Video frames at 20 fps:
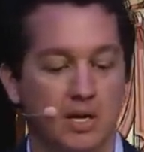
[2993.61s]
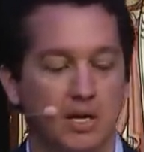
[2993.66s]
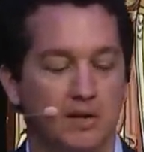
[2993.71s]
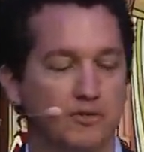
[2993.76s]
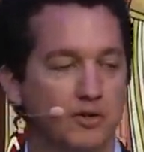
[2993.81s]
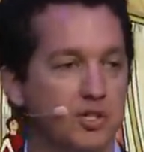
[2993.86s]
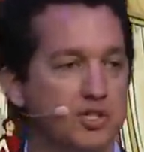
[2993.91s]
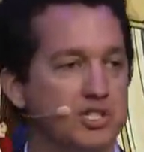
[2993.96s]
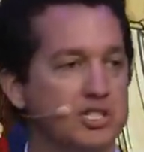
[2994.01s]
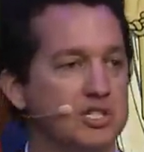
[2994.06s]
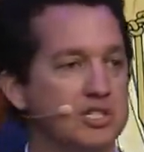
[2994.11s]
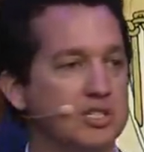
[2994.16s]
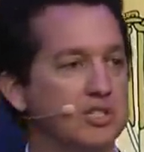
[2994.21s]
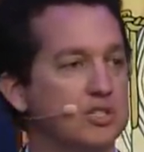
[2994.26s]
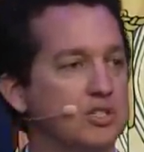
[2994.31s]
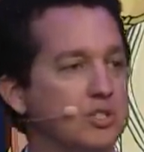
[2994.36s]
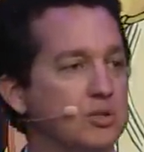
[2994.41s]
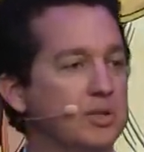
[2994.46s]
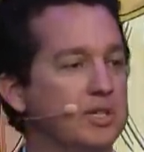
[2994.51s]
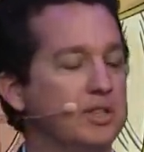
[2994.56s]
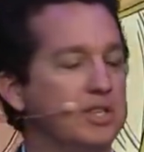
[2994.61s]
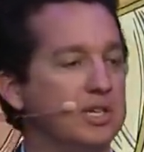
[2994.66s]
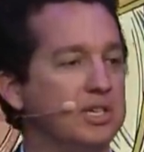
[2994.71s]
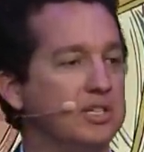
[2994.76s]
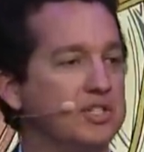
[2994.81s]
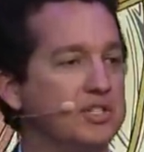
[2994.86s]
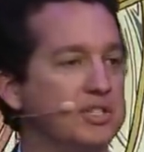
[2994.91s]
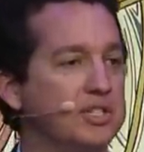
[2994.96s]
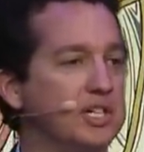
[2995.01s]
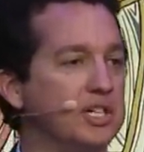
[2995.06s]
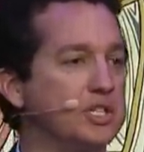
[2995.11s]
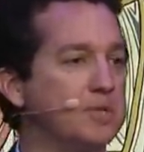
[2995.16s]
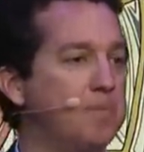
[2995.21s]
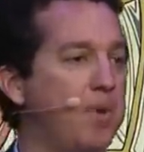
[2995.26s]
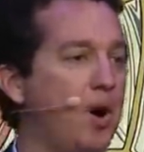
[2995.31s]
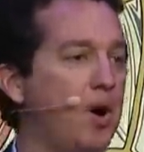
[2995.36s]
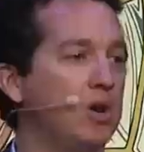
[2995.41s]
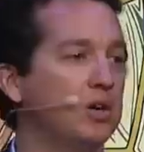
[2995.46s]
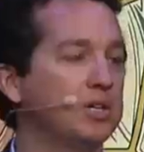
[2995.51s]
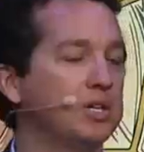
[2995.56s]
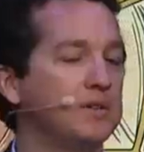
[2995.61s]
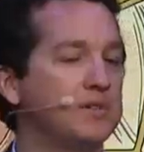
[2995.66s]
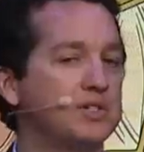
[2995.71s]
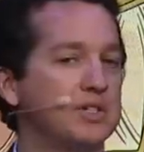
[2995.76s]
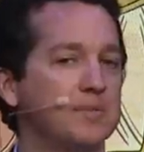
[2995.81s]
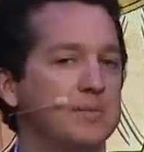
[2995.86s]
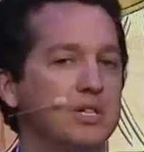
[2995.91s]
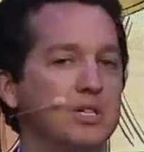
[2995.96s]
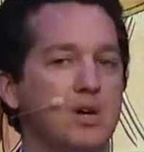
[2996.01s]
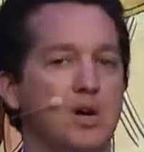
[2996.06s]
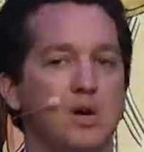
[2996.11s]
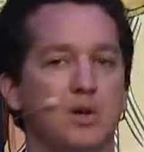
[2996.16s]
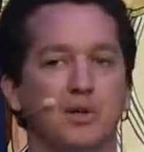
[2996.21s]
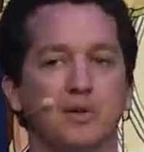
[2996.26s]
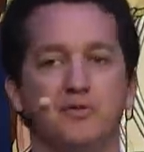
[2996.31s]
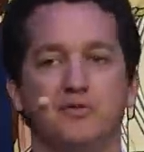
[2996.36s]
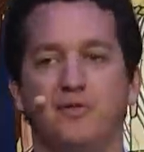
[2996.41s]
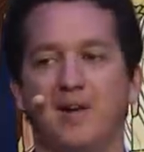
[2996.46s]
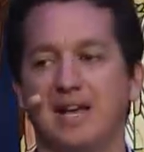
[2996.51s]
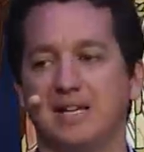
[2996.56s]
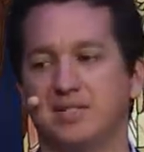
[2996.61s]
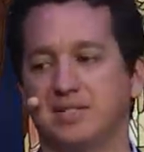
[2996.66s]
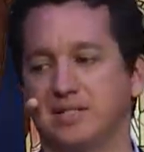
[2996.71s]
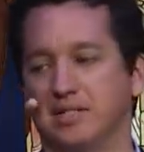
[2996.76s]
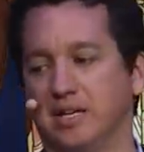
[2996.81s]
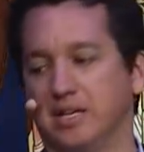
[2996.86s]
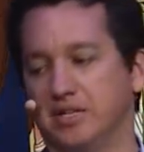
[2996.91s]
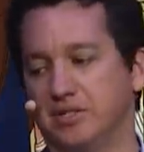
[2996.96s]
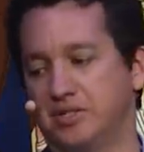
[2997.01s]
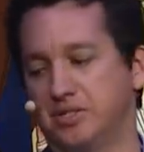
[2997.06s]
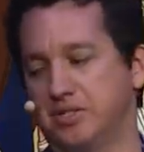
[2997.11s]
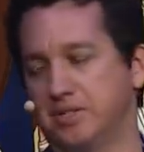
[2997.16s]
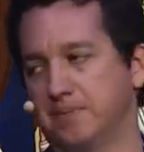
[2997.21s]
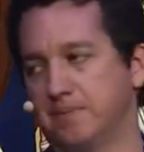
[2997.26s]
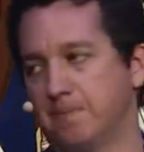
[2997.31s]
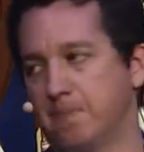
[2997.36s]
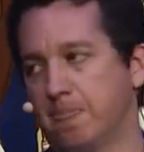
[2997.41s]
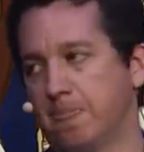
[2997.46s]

In 1 Corinthians 6, Paul gives something called a vice list.